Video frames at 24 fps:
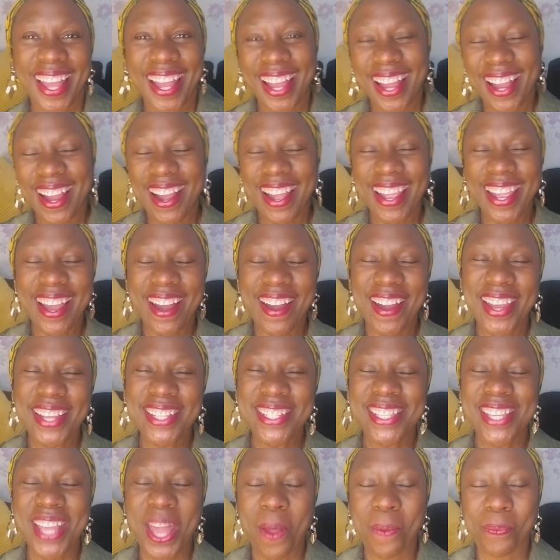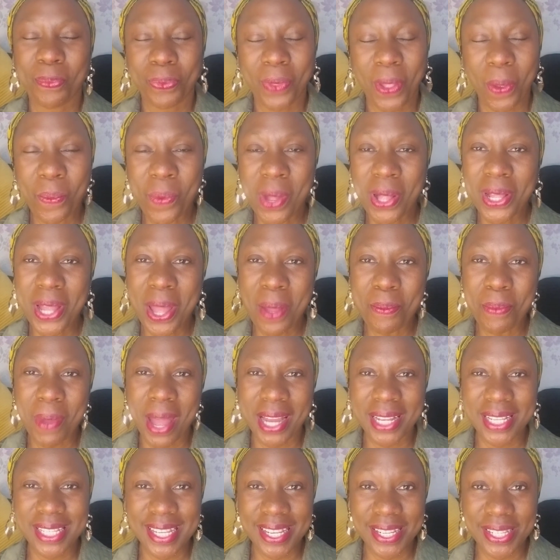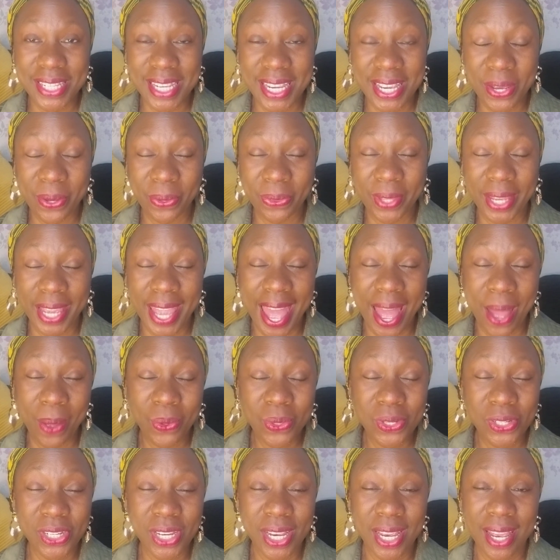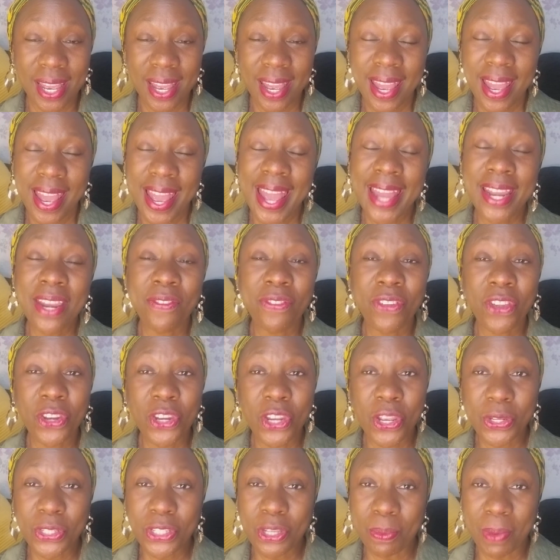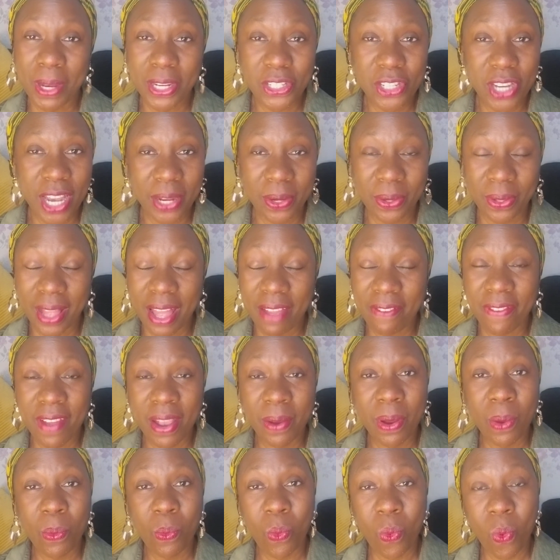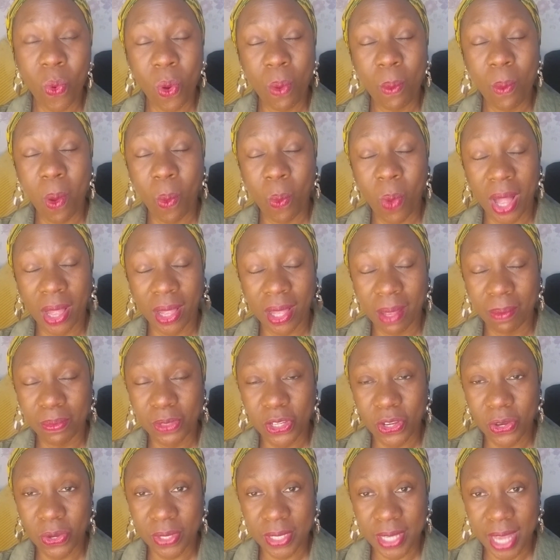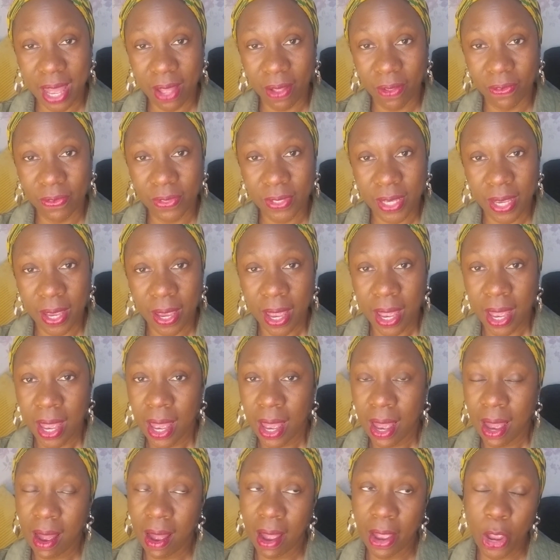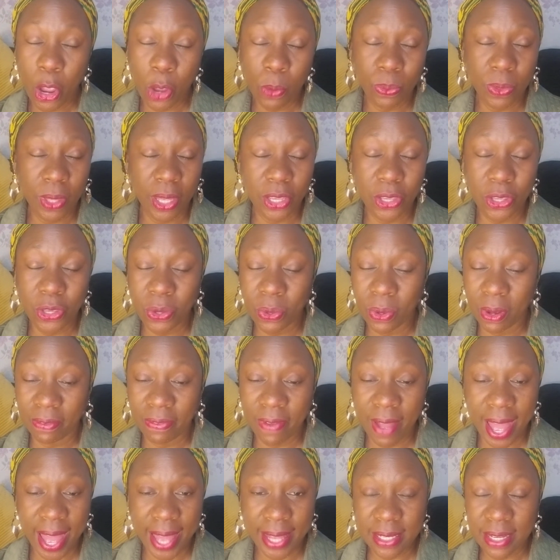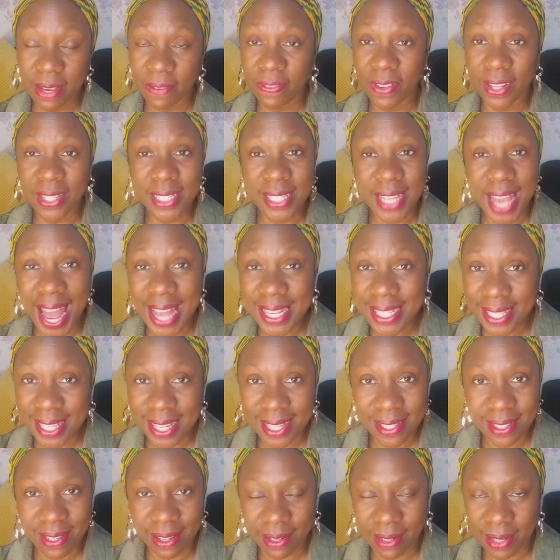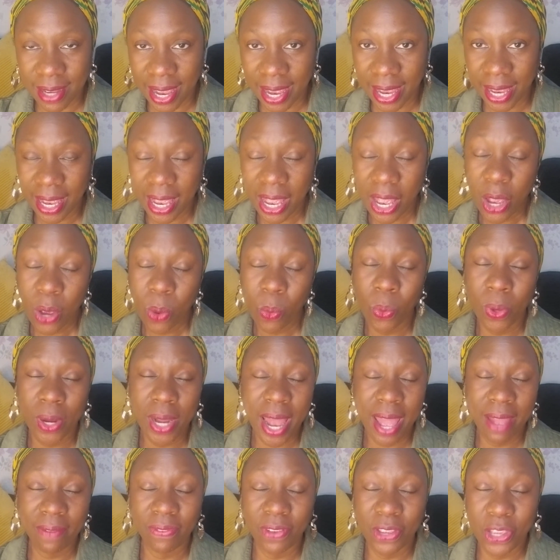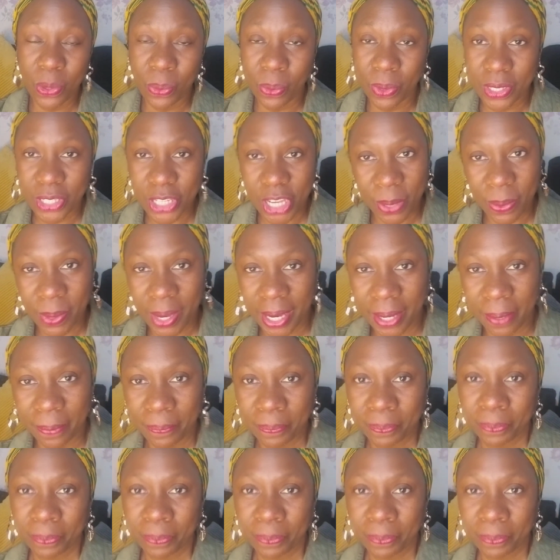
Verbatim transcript: Hi guys, welcome back to Dee on the Couch. And if you're new to my channel, a very warm welcome to yourselves. I hope that you have had a fantastic Sunday, whatever you were doing.